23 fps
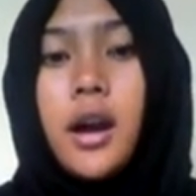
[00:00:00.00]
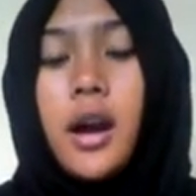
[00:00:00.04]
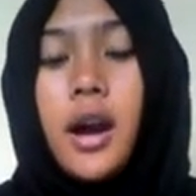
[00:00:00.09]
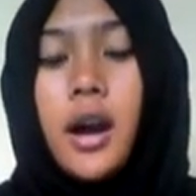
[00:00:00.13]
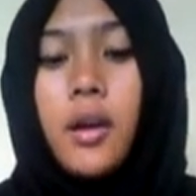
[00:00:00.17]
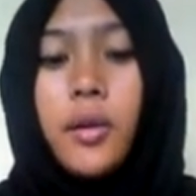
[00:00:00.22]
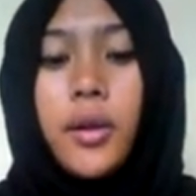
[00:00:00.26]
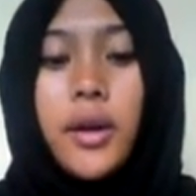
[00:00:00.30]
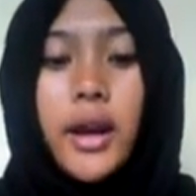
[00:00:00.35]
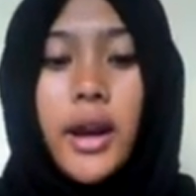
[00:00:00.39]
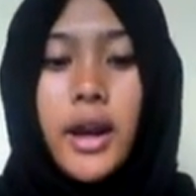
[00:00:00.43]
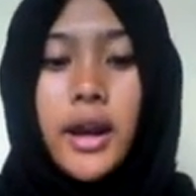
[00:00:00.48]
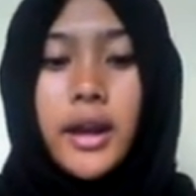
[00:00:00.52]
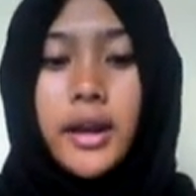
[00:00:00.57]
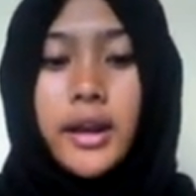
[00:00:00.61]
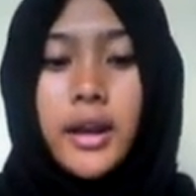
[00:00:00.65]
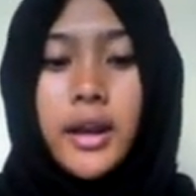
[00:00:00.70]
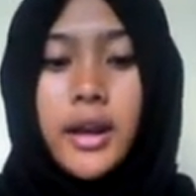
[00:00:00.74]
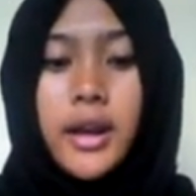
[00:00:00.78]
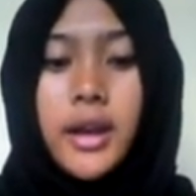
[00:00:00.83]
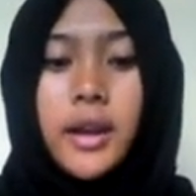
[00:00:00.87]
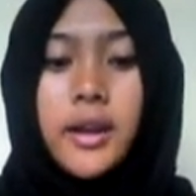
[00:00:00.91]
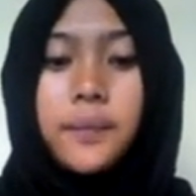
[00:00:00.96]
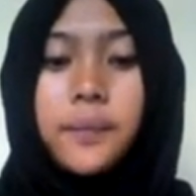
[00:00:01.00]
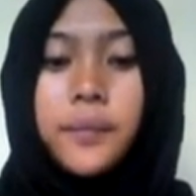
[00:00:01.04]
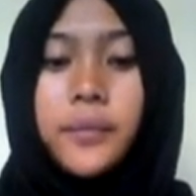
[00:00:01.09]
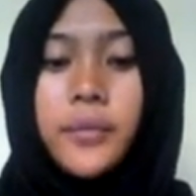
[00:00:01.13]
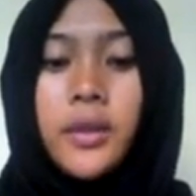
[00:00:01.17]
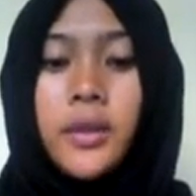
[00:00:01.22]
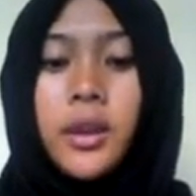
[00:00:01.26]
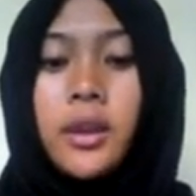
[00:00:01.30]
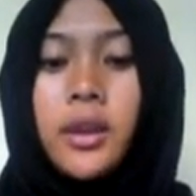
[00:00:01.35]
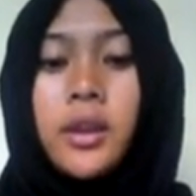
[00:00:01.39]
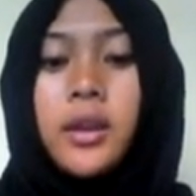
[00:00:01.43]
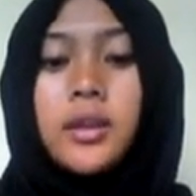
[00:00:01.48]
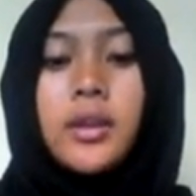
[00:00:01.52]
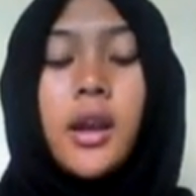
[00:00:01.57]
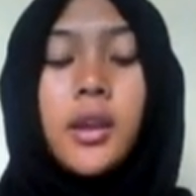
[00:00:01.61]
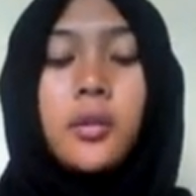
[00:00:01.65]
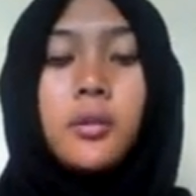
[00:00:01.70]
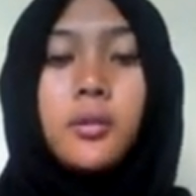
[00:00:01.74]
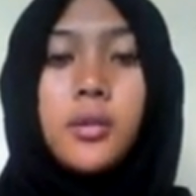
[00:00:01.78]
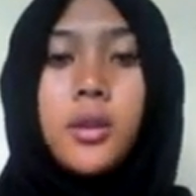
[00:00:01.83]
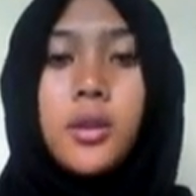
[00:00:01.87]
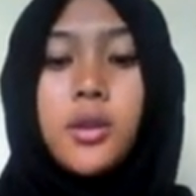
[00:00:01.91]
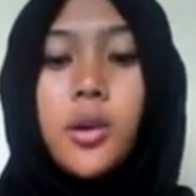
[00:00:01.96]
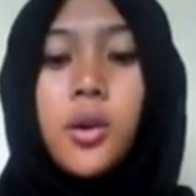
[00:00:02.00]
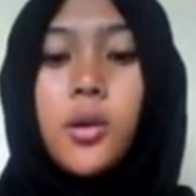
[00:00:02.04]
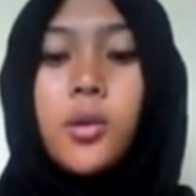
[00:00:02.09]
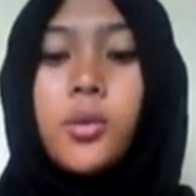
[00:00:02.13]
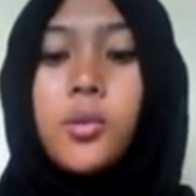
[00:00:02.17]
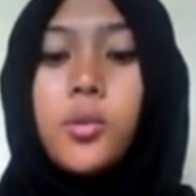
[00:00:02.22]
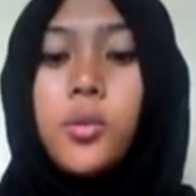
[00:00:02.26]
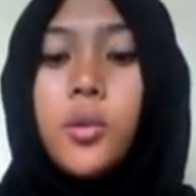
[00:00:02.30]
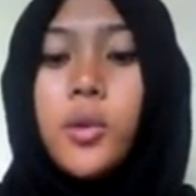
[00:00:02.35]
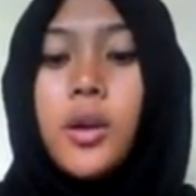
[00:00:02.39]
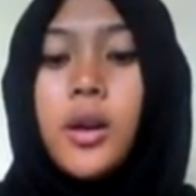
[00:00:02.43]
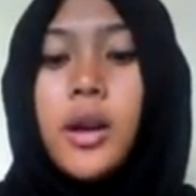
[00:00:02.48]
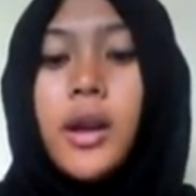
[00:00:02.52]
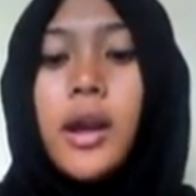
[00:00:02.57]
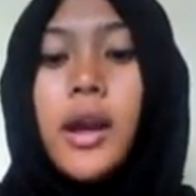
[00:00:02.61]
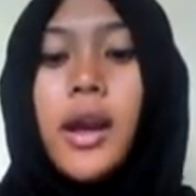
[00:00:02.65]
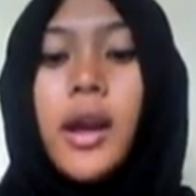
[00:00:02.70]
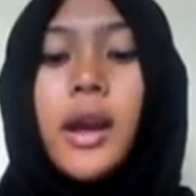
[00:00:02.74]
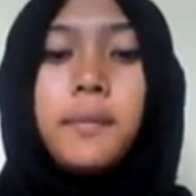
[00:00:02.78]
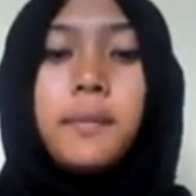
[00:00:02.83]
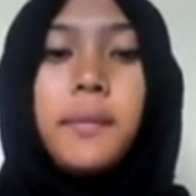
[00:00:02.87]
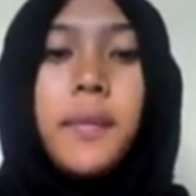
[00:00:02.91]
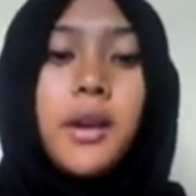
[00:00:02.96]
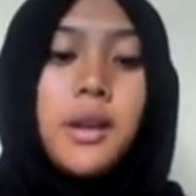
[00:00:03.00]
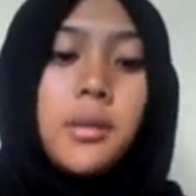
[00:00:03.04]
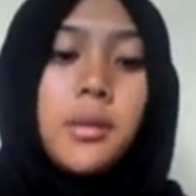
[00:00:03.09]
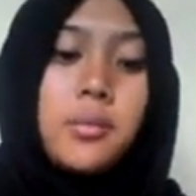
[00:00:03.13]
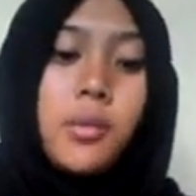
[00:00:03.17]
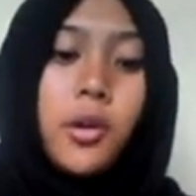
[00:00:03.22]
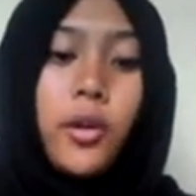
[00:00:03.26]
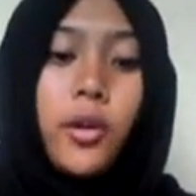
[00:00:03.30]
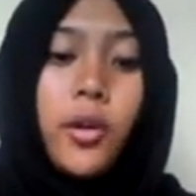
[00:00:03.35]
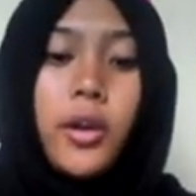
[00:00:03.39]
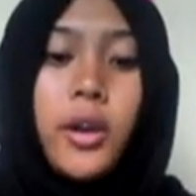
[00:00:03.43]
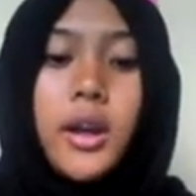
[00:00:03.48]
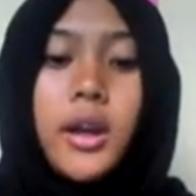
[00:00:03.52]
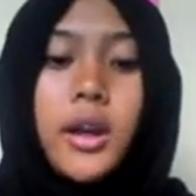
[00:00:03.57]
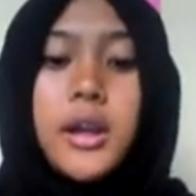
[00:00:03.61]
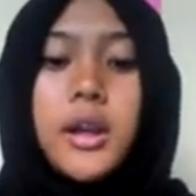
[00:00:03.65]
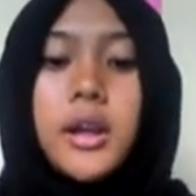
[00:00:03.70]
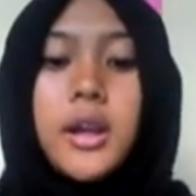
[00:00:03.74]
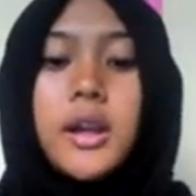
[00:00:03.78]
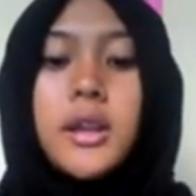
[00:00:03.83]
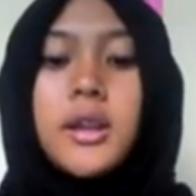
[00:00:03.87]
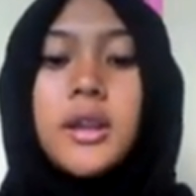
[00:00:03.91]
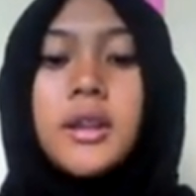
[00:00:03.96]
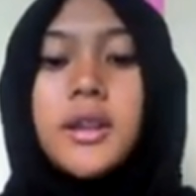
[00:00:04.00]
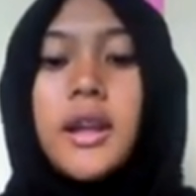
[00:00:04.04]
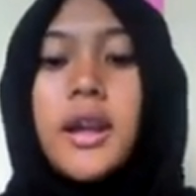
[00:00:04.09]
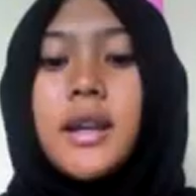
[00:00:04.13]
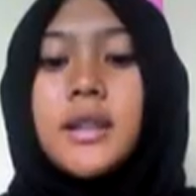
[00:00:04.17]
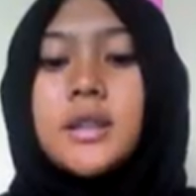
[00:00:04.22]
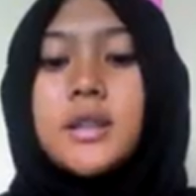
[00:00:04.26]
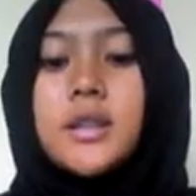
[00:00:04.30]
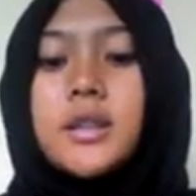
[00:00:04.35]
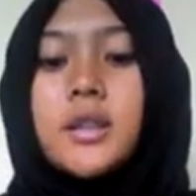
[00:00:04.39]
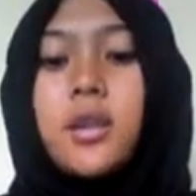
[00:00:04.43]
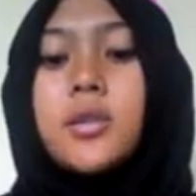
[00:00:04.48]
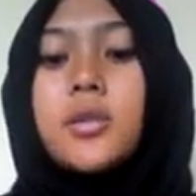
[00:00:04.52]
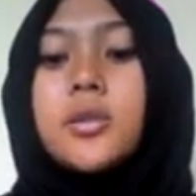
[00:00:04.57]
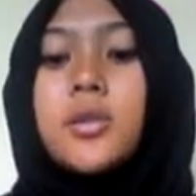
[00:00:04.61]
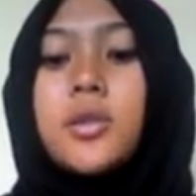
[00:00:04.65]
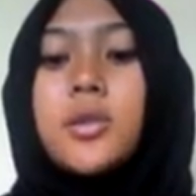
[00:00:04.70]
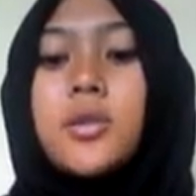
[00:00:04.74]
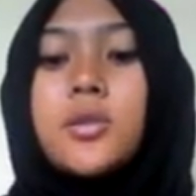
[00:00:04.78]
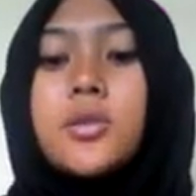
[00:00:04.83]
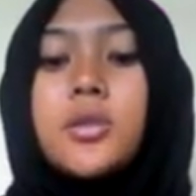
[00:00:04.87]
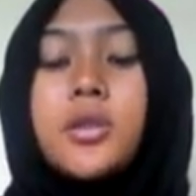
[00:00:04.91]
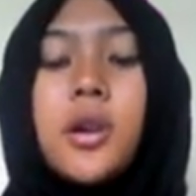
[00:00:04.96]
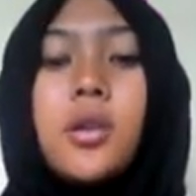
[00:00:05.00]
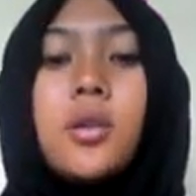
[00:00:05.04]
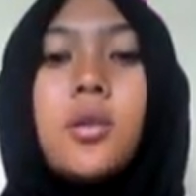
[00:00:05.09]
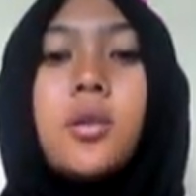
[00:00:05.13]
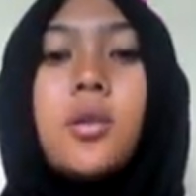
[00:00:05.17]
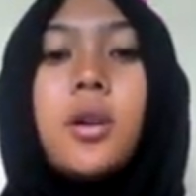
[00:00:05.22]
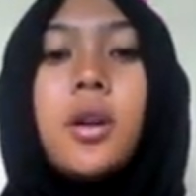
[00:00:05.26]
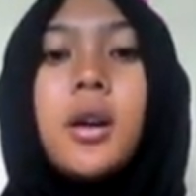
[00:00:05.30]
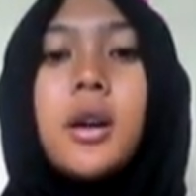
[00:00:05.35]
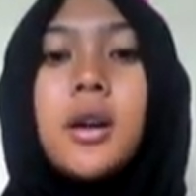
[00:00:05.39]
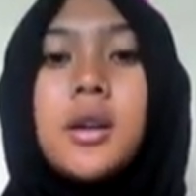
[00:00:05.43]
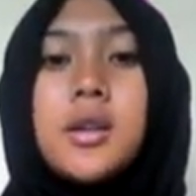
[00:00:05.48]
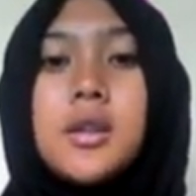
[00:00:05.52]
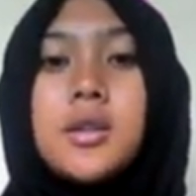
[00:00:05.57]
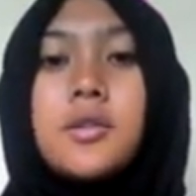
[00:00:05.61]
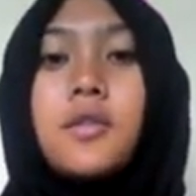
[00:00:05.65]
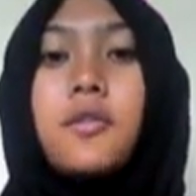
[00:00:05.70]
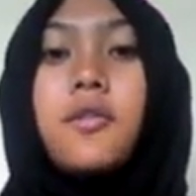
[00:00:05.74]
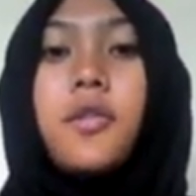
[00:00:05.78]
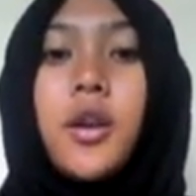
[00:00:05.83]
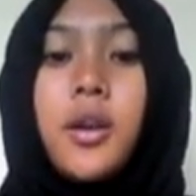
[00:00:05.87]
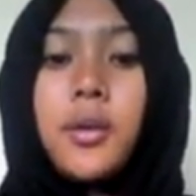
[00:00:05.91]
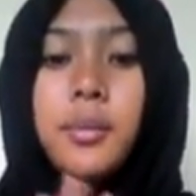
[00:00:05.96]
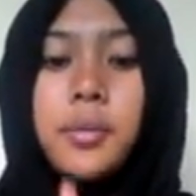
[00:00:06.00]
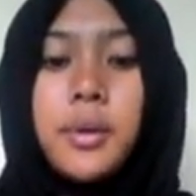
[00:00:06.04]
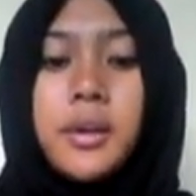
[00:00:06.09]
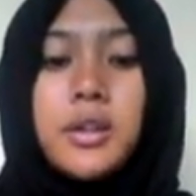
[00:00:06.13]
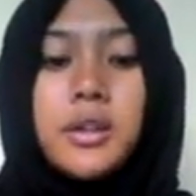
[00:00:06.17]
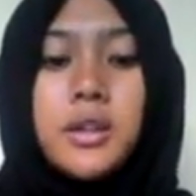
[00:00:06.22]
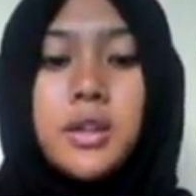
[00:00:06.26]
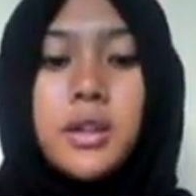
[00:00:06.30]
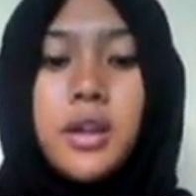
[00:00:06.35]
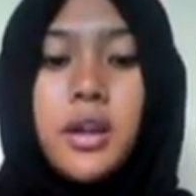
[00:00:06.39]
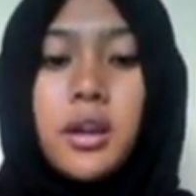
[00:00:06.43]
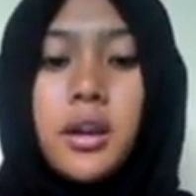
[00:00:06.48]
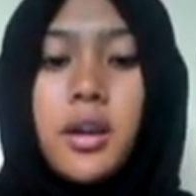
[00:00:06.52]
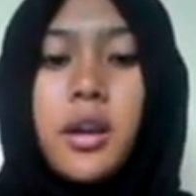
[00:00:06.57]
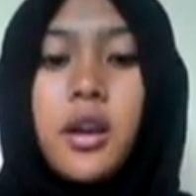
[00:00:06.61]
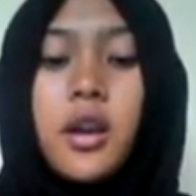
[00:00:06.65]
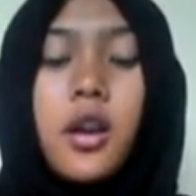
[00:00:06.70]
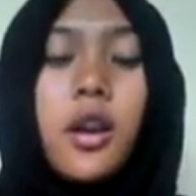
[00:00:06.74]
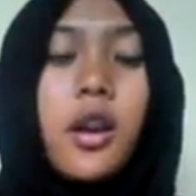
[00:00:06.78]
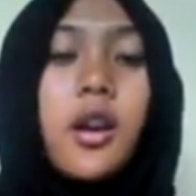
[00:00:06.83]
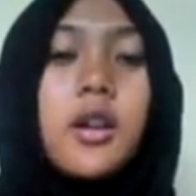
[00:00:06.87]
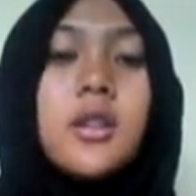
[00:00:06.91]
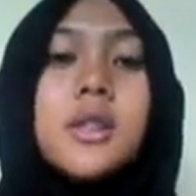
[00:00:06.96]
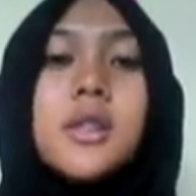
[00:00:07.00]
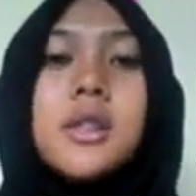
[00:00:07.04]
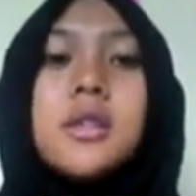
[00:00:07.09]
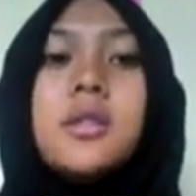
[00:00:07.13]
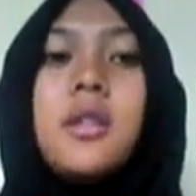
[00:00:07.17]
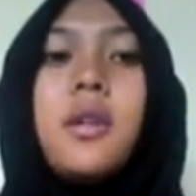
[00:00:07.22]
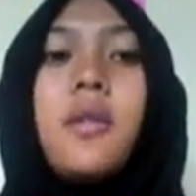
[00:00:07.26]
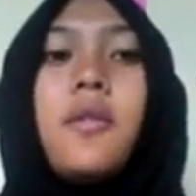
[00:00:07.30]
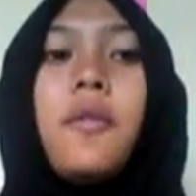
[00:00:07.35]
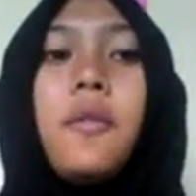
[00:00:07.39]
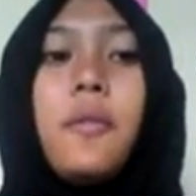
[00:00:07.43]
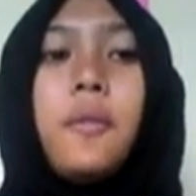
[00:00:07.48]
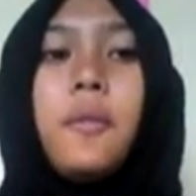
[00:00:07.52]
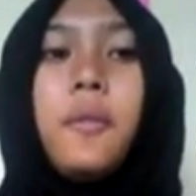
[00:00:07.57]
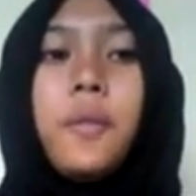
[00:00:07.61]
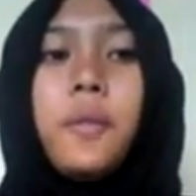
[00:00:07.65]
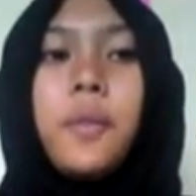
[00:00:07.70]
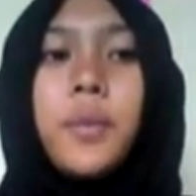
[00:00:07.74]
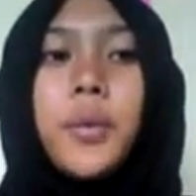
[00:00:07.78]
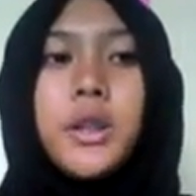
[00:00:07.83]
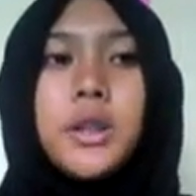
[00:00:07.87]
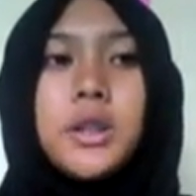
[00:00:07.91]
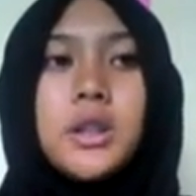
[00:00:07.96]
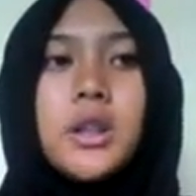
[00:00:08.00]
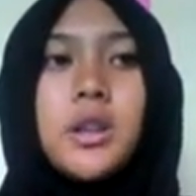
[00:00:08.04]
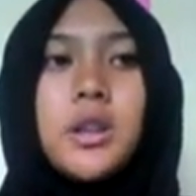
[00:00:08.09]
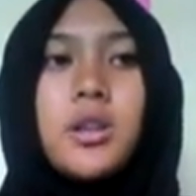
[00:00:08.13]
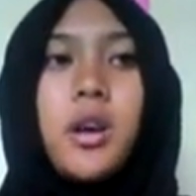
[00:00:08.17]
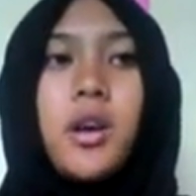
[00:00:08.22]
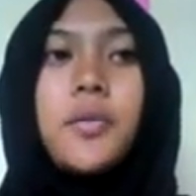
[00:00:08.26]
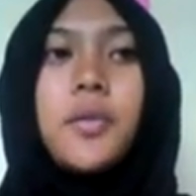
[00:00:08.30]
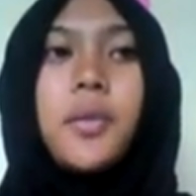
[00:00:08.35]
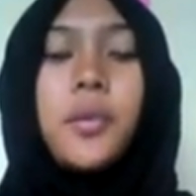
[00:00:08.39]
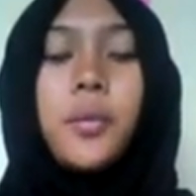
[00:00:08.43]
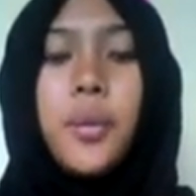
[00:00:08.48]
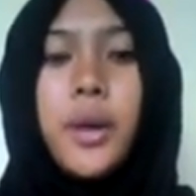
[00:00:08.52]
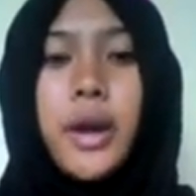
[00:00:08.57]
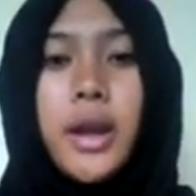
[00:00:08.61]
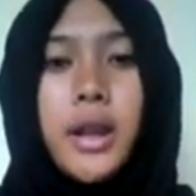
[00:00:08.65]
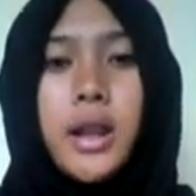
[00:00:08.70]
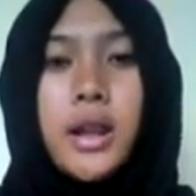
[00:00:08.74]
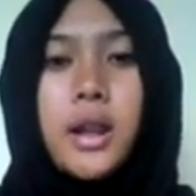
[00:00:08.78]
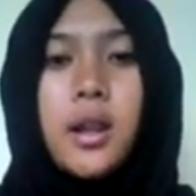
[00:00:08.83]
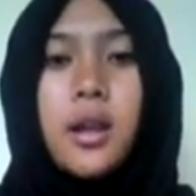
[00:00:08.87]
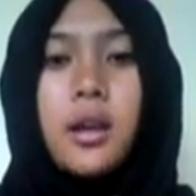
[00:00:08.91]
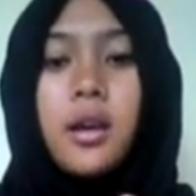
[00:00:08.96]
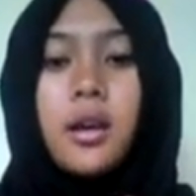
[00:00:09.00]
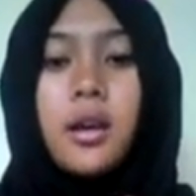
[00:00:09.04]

our area that we know, and many more. In the text also show us 4 pictures, consists of picture of a whale,